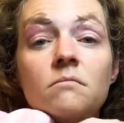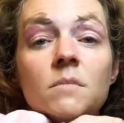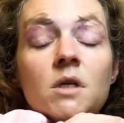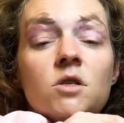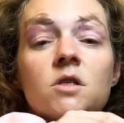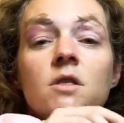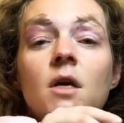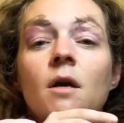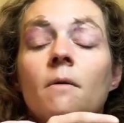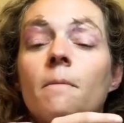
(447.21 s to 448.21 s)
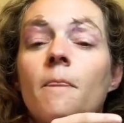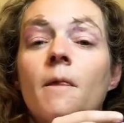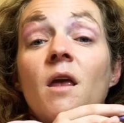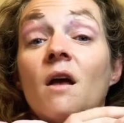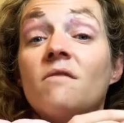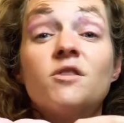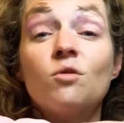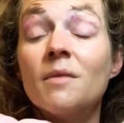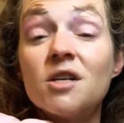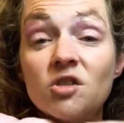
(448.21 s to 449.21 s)
You just can't. Can't have too
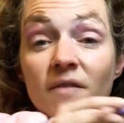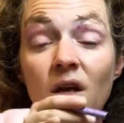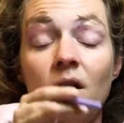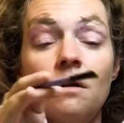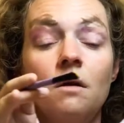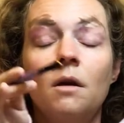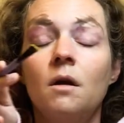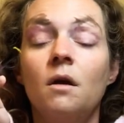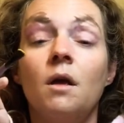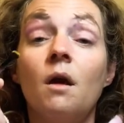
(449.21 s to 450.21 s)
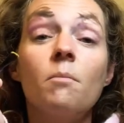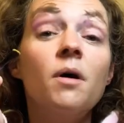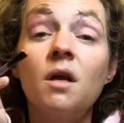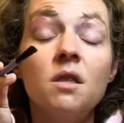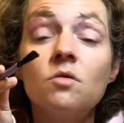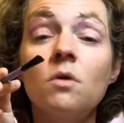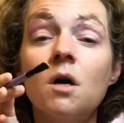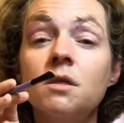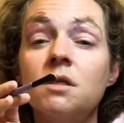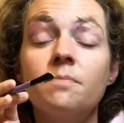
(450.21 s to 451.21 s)
much of it. Can't put it in the
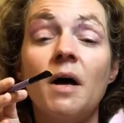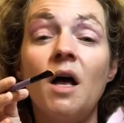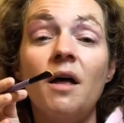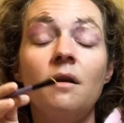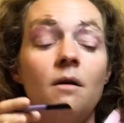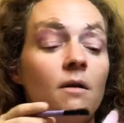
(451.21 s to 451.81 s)
wrong spot.